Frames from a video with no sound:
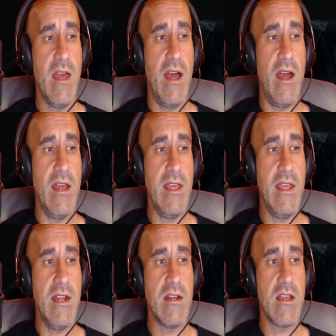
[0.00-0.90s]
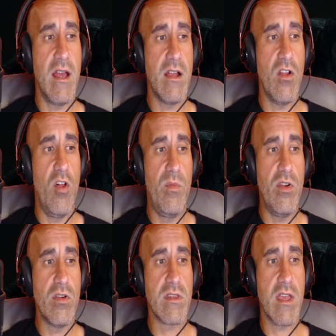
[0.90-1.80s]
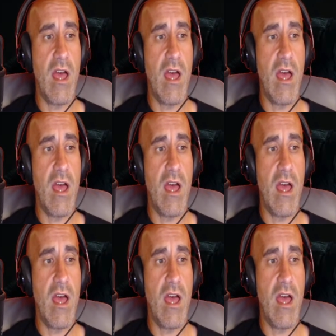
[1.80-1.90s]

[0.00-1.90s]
Ian Goldberg's